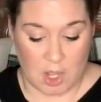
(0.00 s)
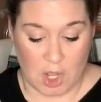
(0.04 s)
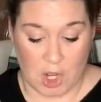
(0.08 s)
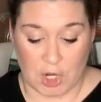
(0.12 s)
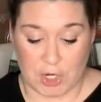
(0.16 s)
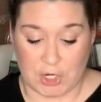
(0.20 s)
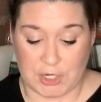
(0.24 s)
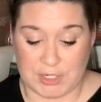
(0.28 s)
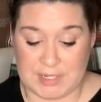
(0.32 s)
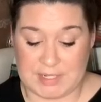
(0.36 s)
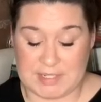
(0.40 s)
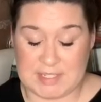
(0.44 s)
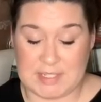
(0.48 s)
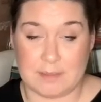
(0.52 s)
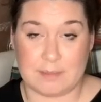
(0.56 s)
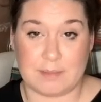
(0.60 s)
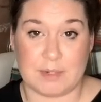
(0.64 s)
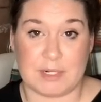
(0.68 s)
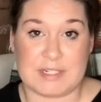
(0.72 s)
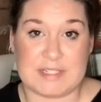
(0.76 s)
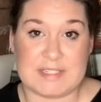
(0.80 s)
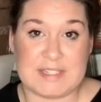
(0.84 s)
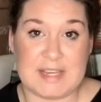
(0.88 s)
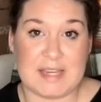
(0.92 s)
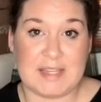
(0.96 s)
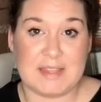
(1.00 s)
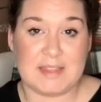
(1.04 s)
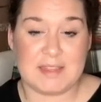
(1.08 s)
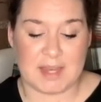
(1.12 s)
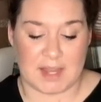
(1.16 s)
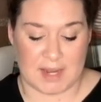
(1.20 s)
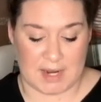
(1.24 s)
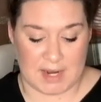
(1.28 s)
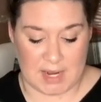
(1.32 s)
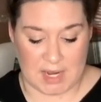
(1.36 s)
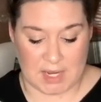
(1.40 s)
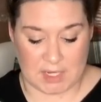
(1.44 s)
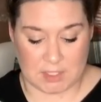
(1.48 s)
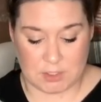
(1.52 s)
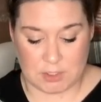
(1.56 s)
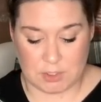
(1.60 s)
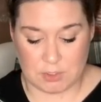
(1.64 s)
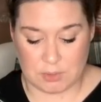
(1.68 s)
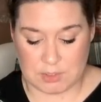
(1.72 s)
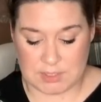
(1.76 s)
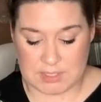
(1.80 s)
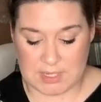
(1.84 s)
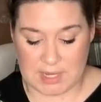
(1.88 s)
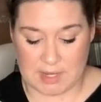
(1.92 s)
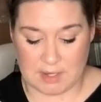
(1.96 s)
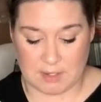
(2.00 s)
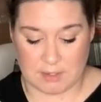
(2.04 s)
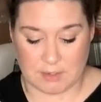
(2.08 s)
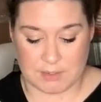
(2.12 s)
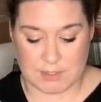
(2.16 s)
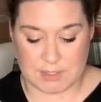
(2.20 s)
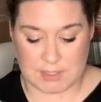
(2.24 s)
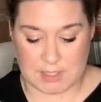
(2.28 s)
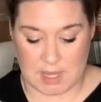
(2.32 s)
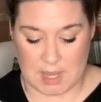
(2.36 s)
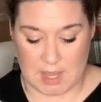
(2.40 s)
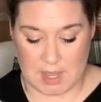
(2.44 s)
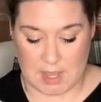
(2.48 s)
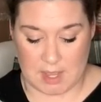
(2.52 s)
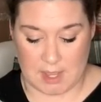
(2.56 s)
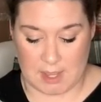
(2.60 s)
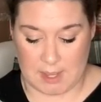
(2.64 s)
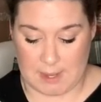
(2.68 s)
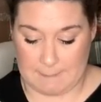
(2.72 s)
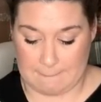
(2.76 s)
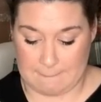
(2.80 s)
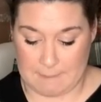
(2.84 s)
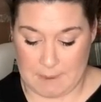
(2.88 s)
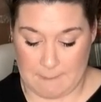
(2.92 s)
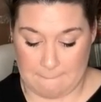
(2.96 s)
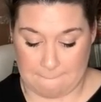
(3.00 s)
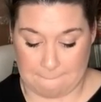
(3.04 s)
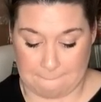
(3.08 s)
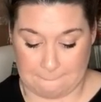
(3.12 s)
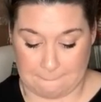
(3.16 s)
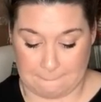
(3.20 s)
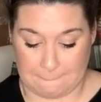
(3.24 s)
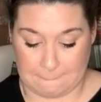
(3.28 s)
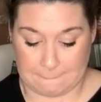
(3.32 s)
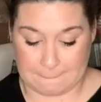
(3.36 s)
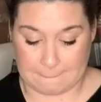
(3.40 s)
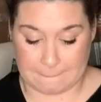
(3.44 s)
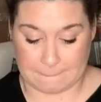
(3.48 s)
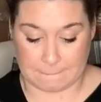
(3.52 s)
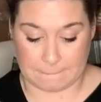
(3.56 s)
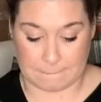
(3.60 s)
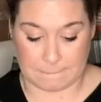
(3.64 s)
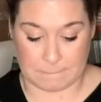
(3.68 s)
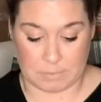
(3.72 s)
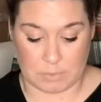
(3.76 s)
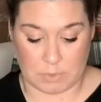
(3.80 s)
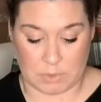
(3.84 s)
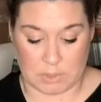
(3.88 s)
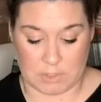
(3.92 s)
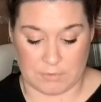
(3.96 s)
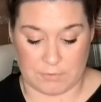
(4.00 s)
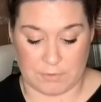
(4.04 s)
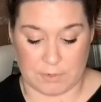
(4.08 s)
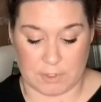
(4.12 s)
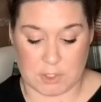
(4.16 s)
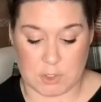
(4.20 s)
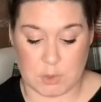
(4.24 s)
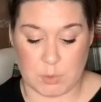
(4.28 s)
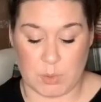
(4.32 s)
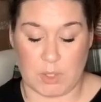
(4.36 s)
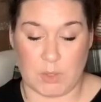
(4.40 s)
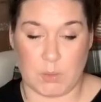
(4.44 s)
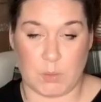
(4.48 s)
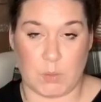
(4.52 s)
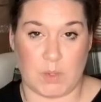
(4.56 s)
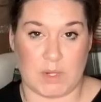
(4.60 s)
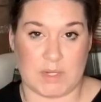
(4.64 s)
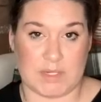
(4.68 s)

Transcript: On December 10th, I had two sales. Um, the first one was